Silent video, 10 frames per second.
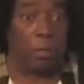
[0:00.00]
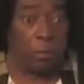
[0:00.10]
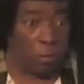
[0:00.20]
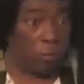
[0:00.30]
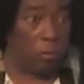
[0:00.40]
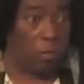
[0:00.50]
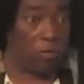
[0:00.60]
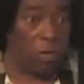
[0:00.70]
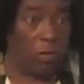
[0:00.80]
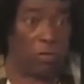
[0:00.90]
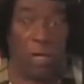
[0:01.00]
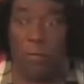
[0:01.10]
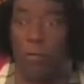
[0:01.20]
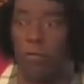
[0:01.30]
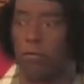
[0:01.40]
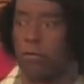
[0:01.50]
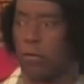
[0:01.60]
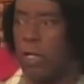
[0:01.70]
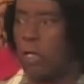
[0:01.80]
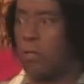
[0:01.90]
Do you, do you understand? Just like, for
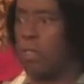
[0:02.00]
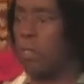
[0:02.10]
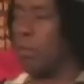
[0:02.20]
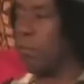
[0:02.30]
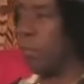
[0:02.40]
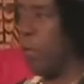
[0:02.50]
instance, the, the